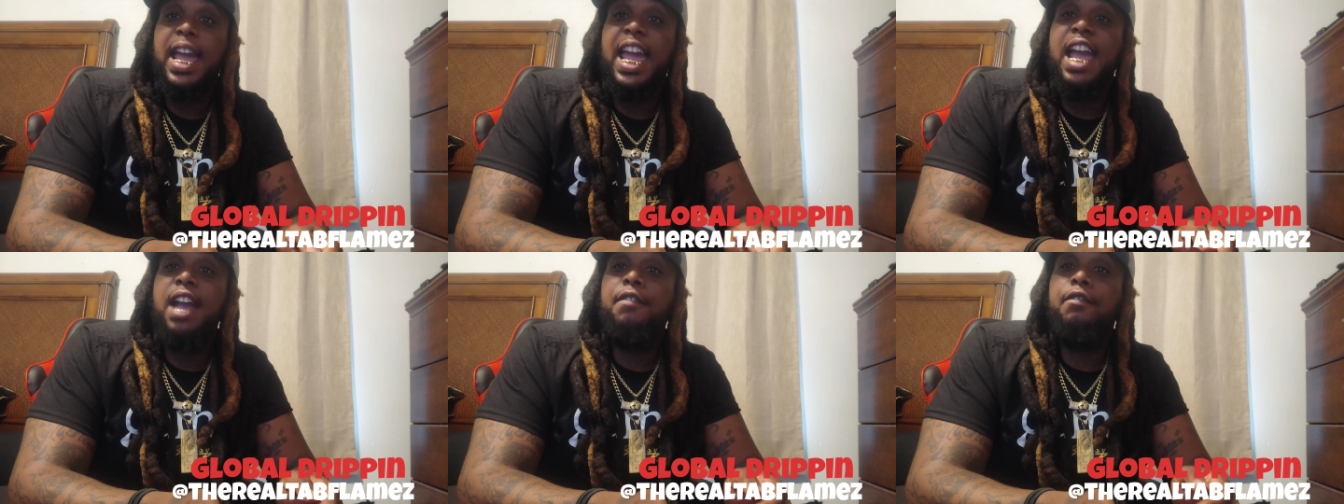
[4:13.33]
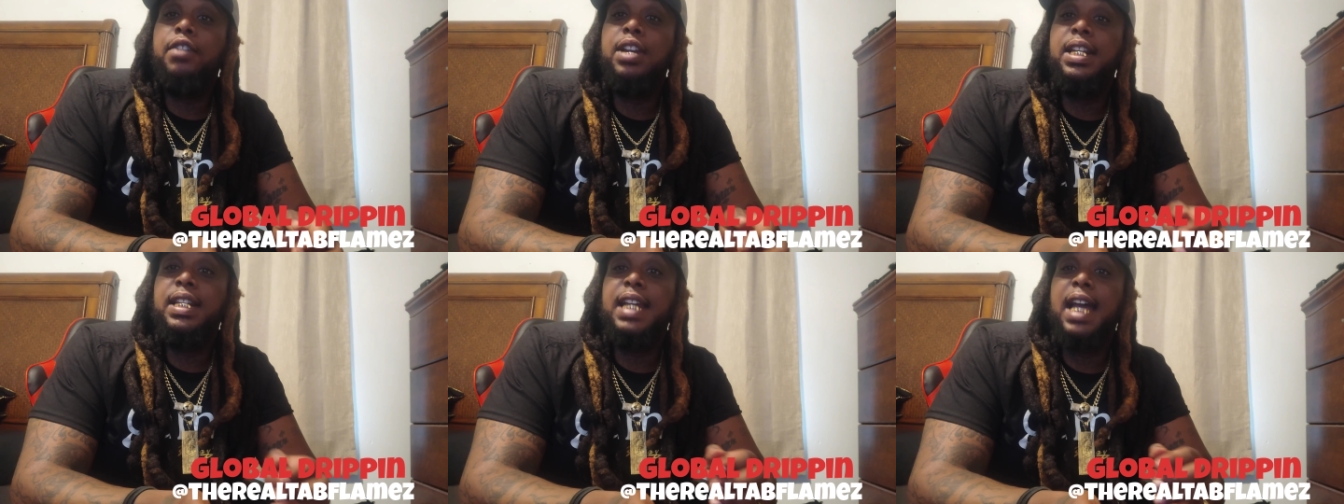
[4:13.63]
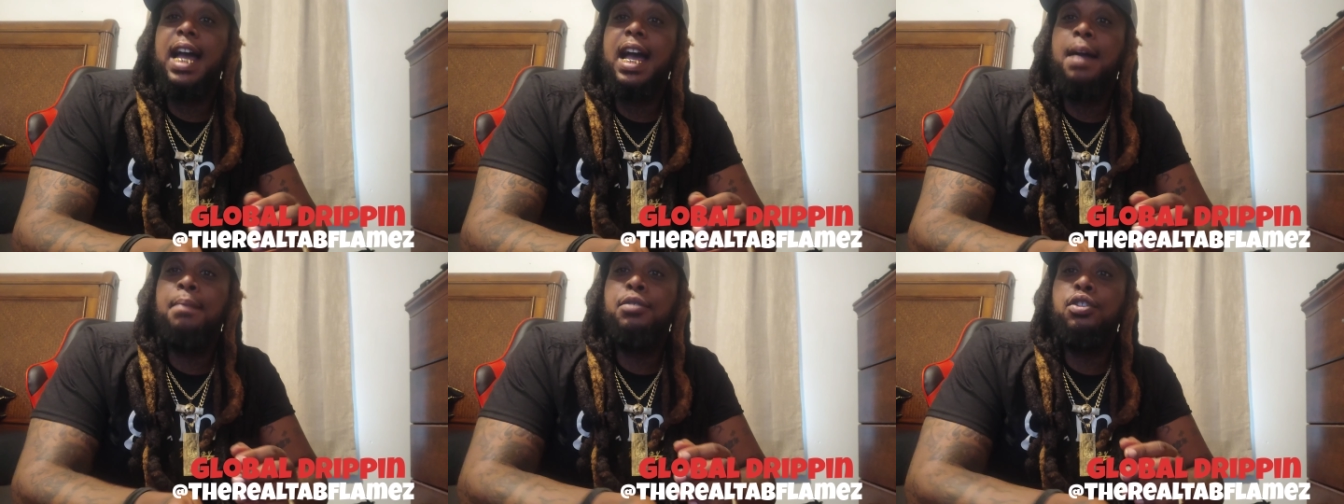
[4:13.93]
every
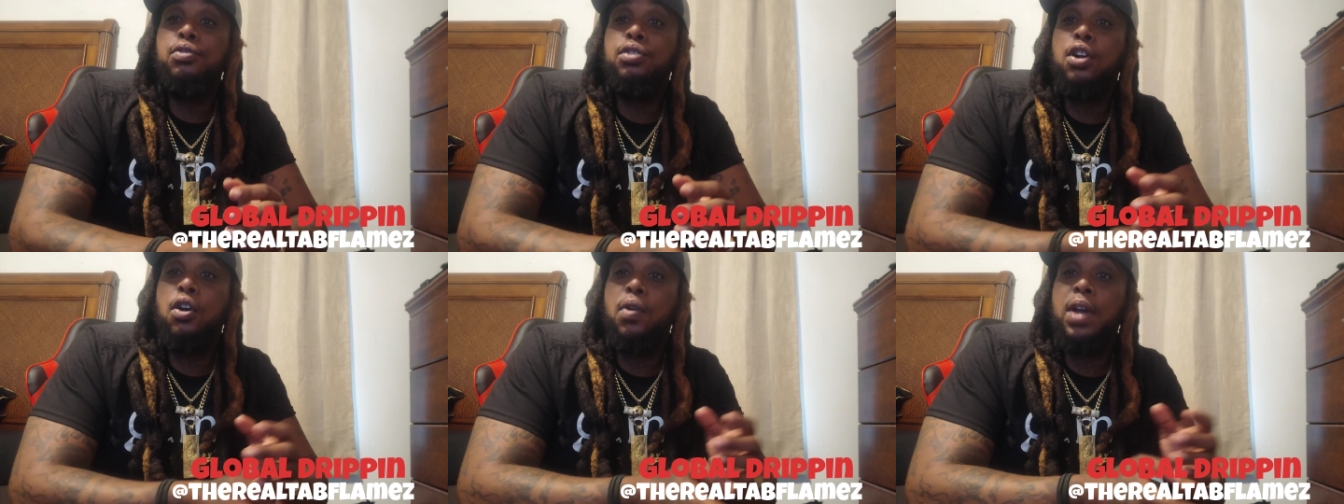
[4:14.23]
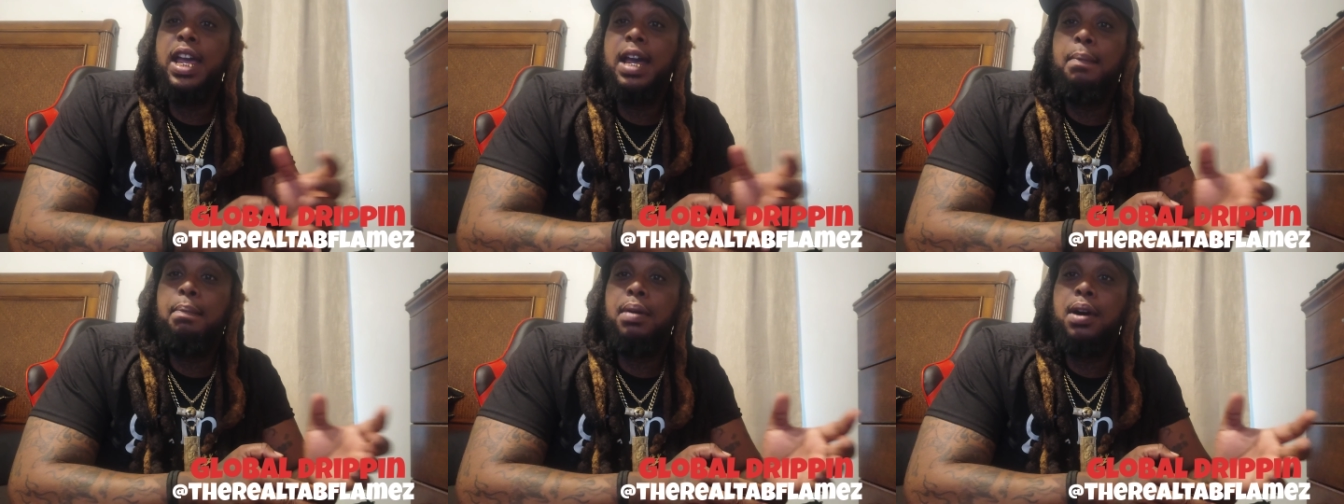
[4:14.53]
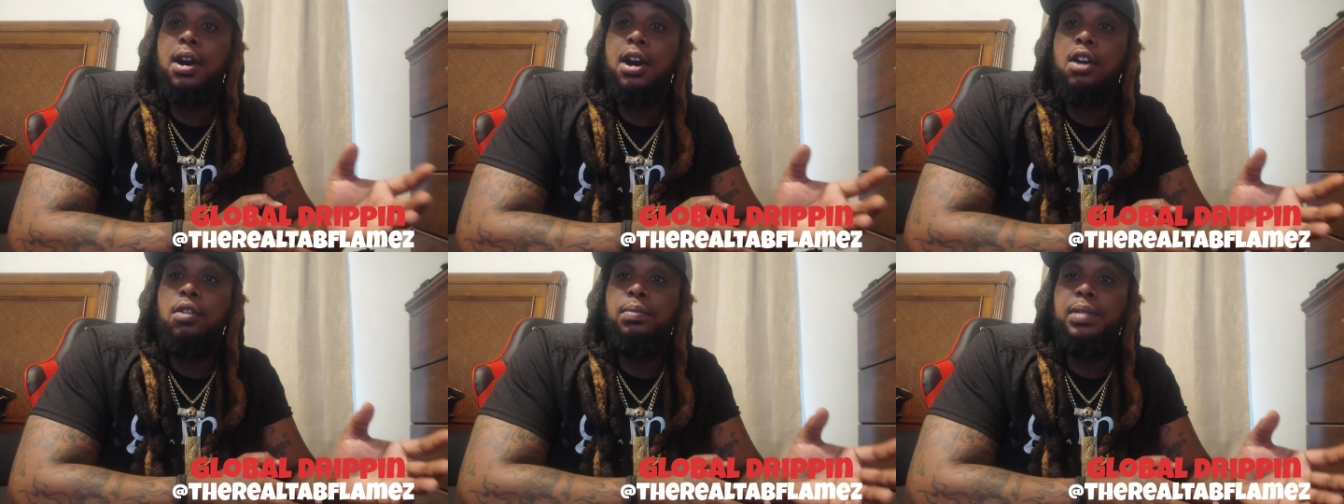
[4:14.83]
time you go help
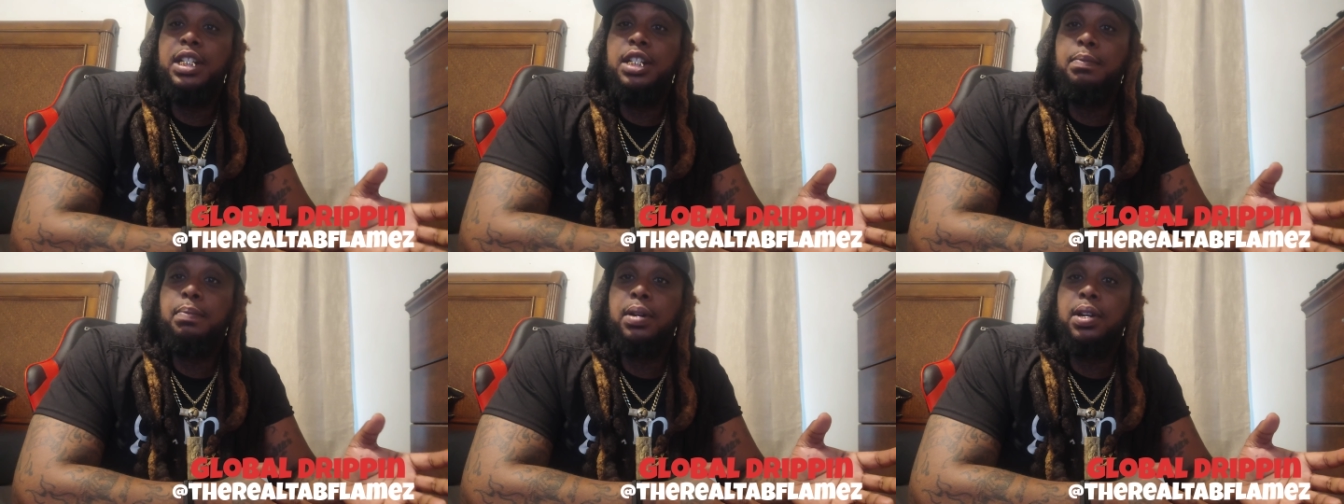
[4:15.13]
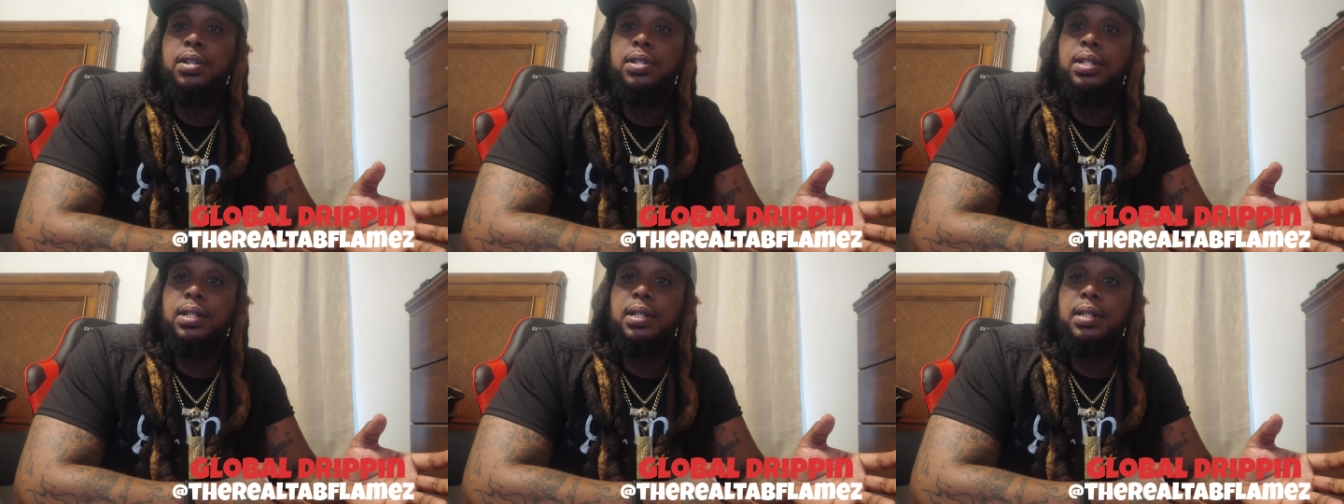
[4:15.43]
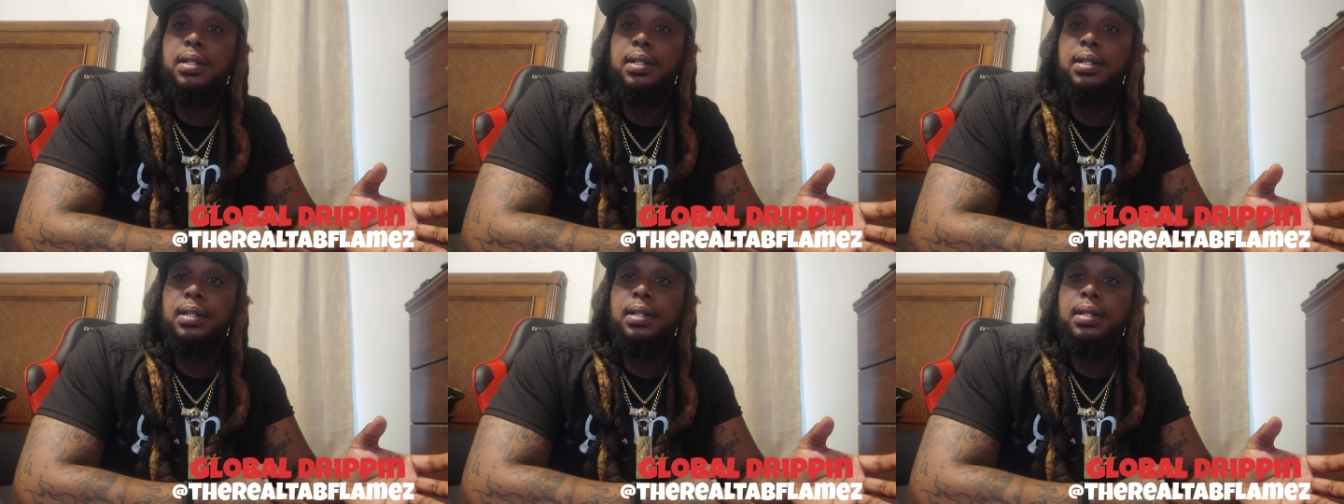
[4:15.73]
a homeless
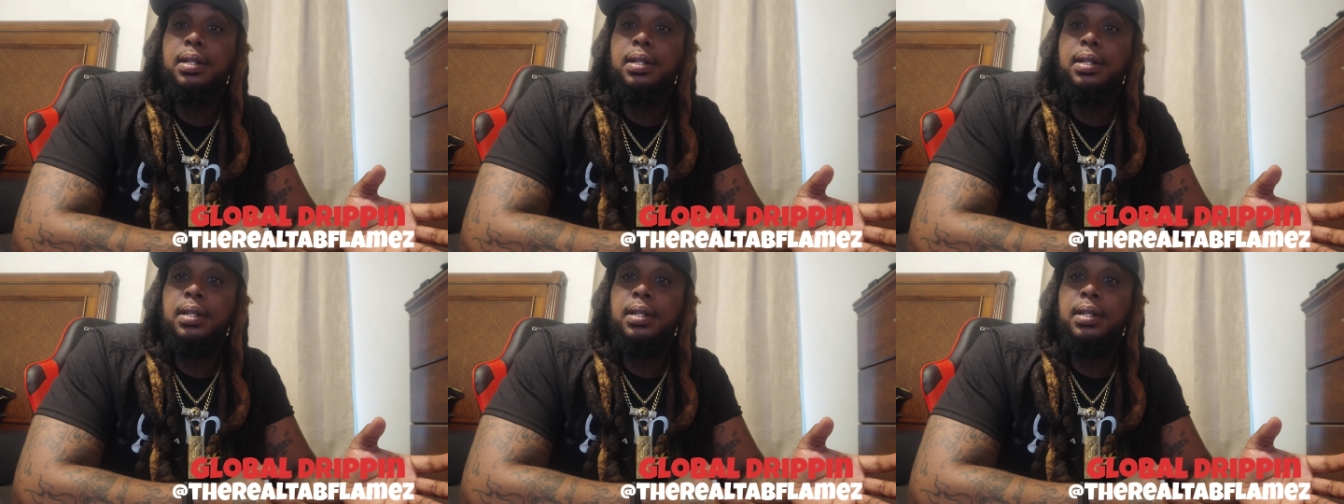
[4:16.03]
person,